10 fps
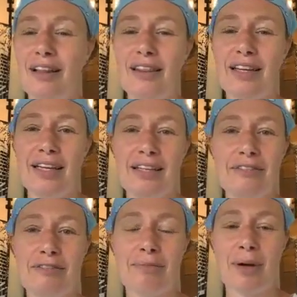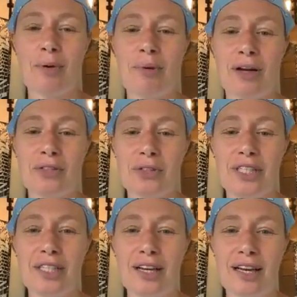leave my home
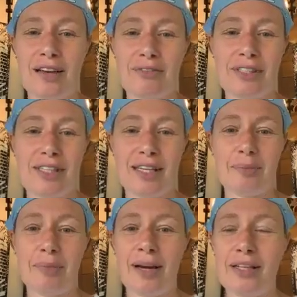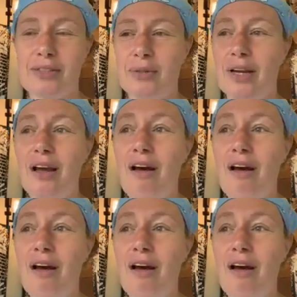country, I have to say goodbye to